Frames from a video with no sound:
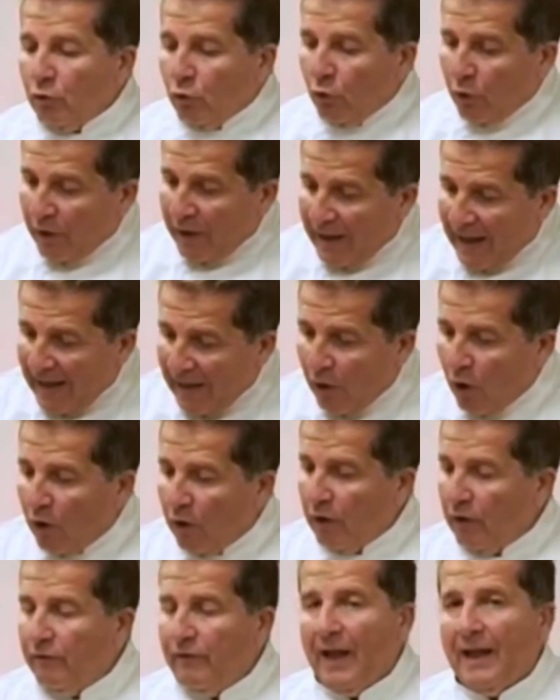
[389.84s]
To create
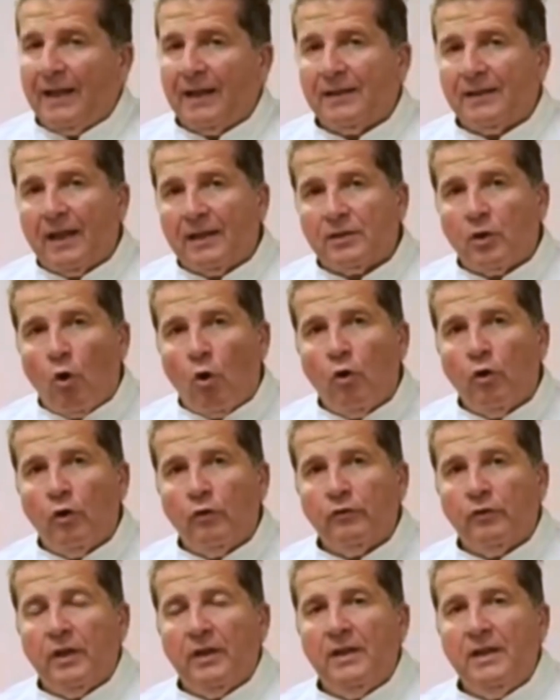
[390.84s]
all of that, it takes all
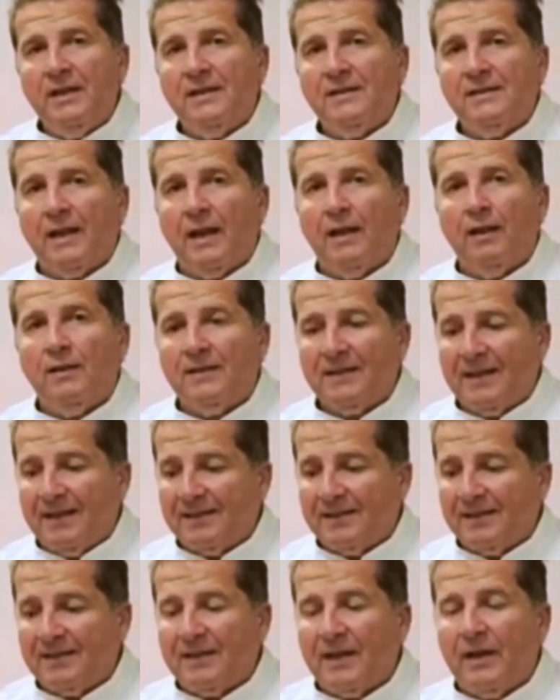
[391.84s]
of the yeast that is
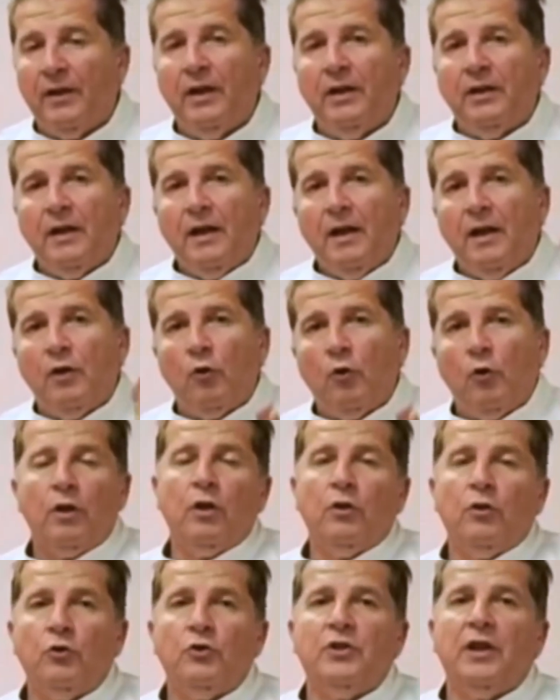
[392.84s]
necessary in
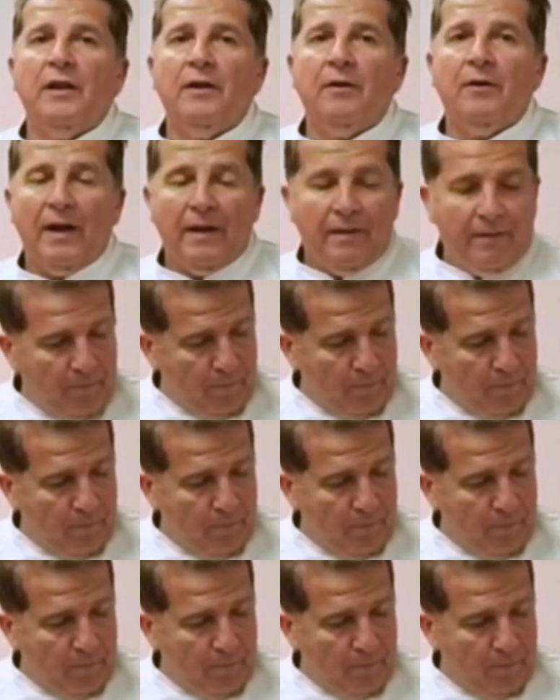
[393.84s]
order to generate the